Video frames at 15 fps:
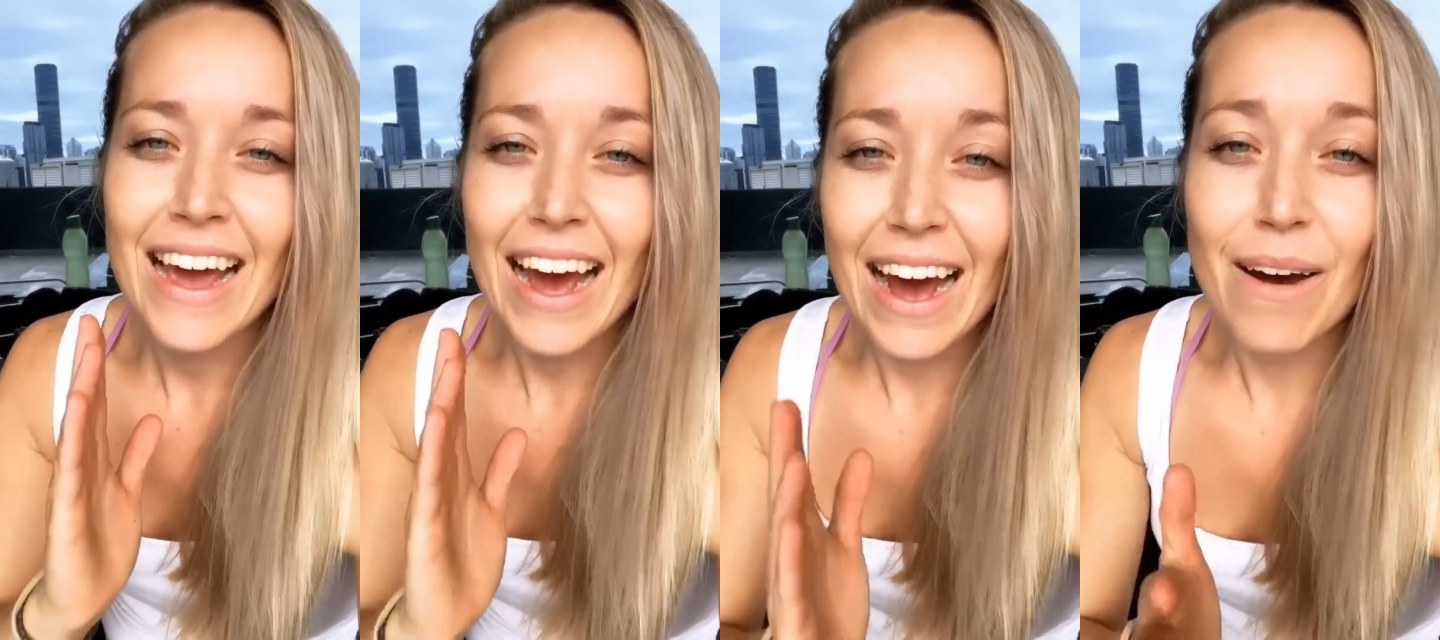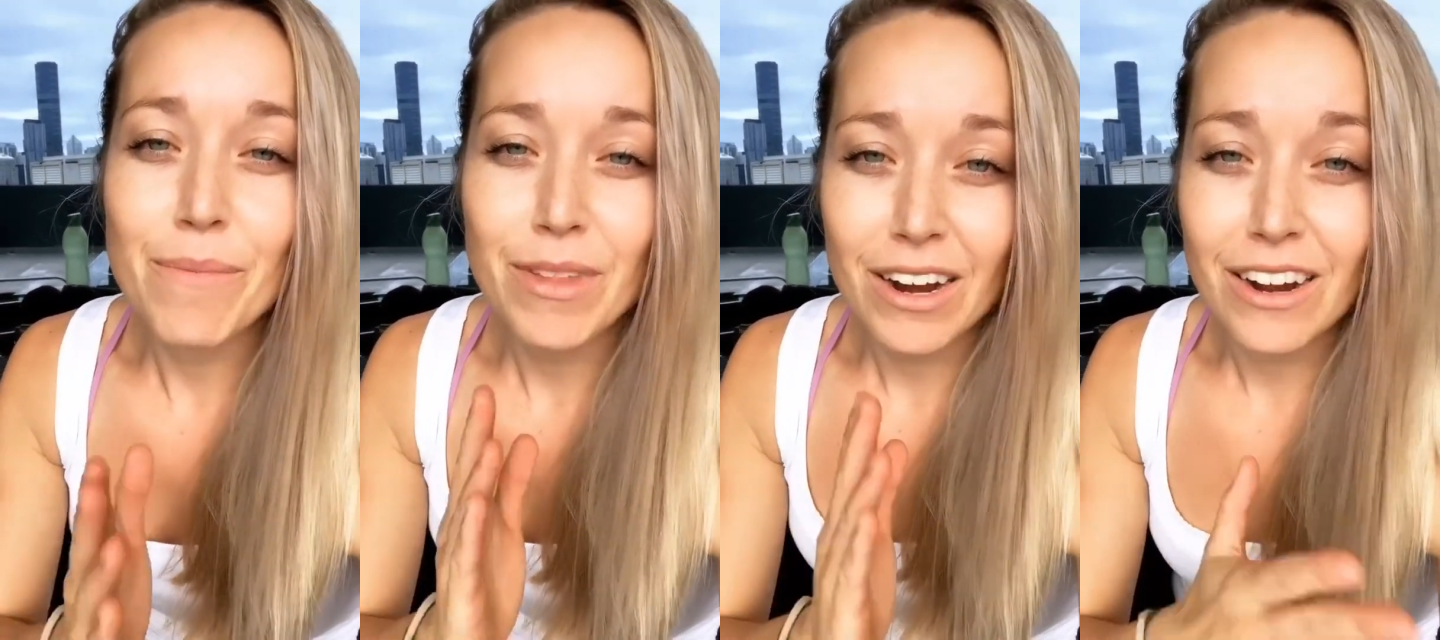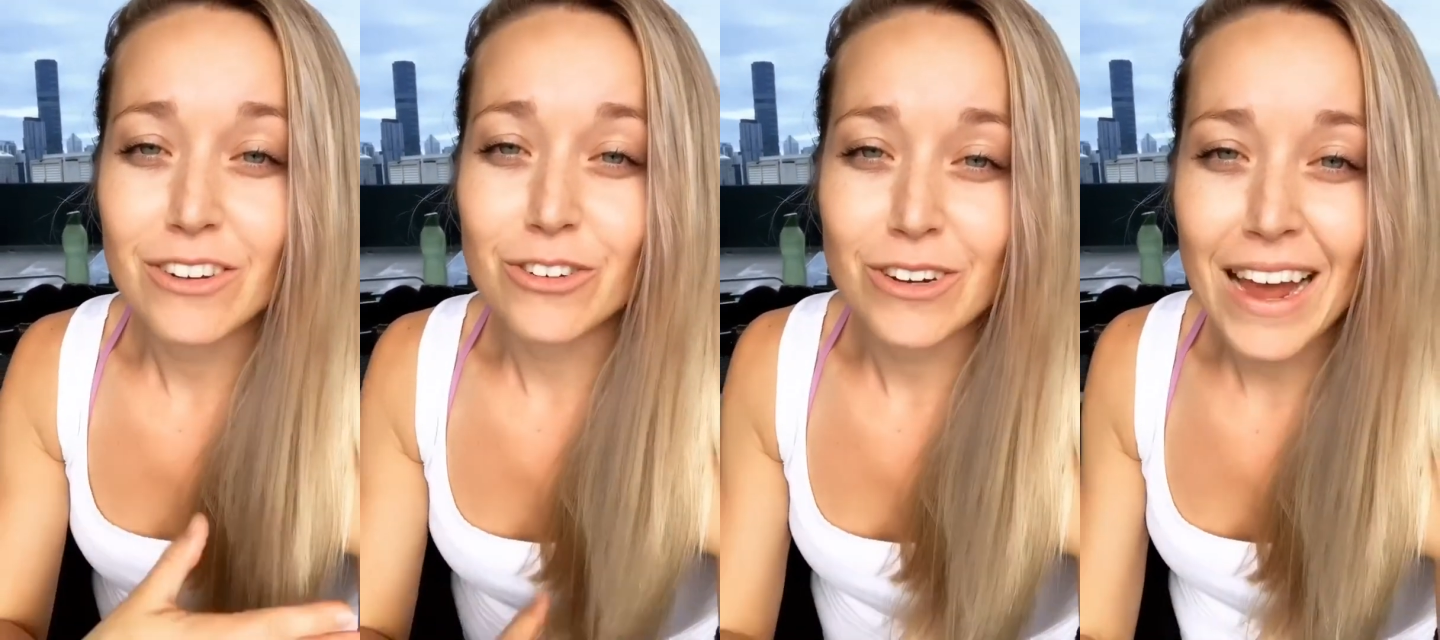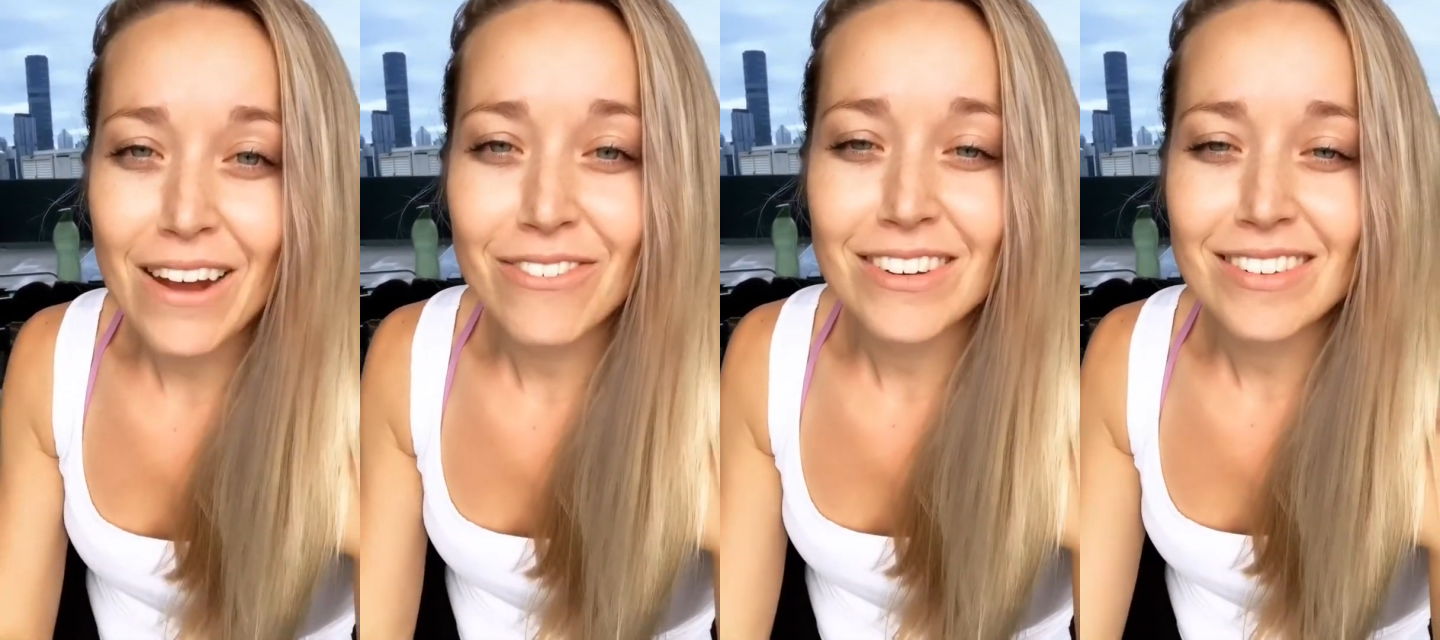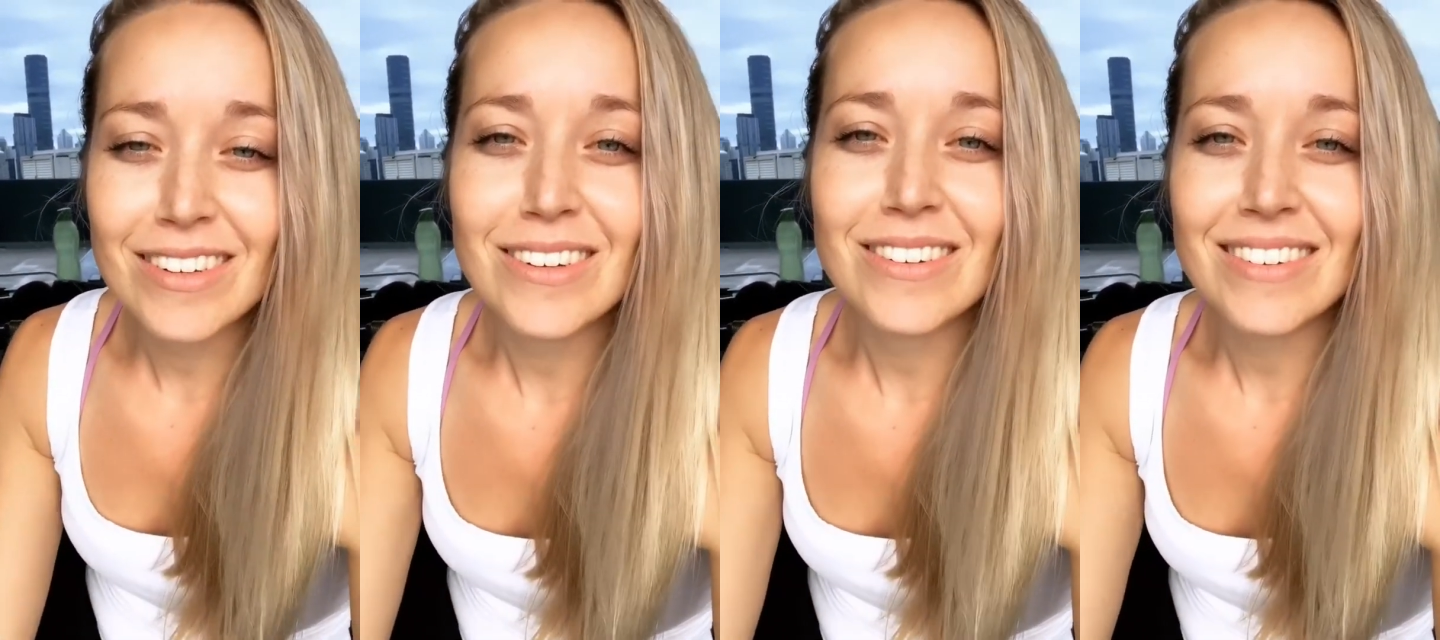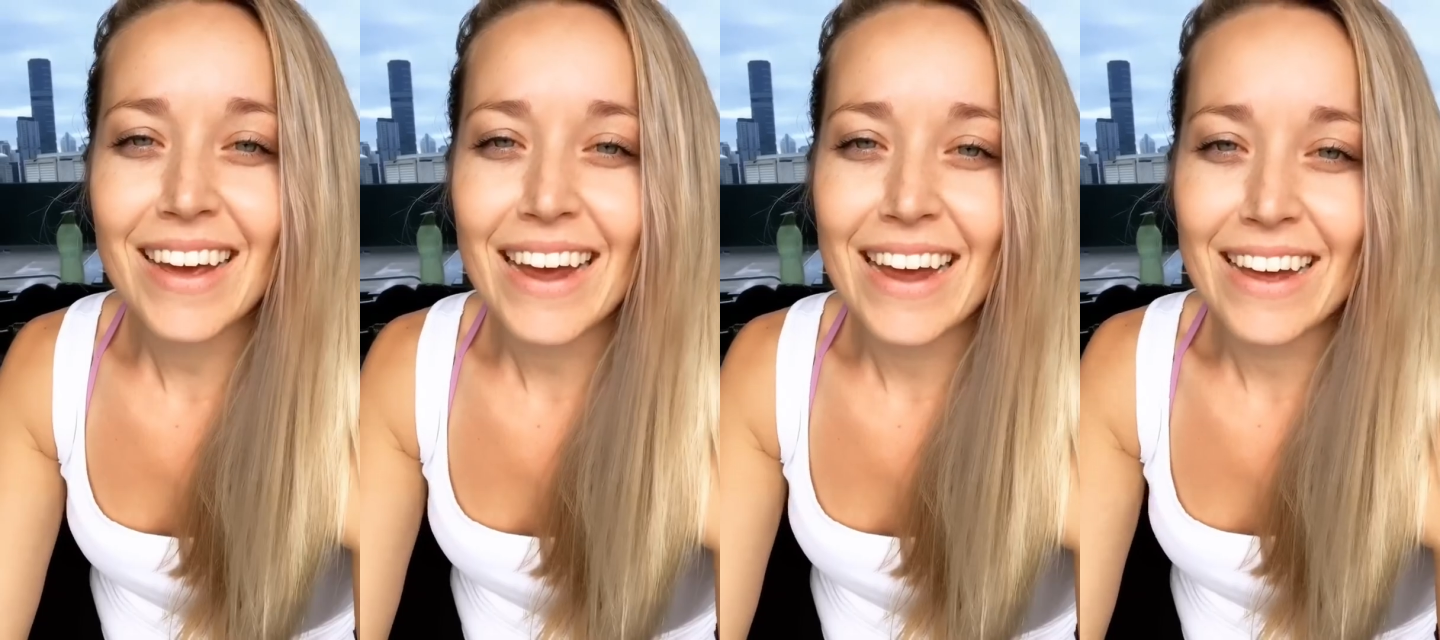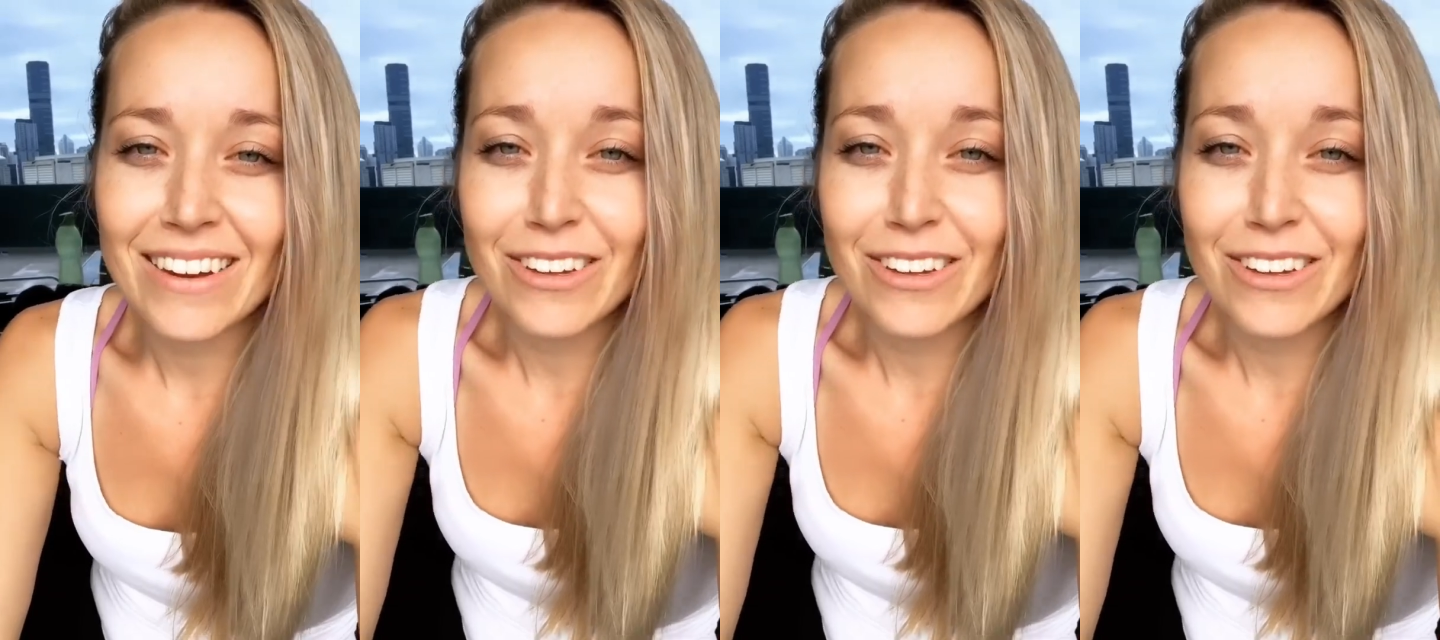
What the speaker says: that I do every single day,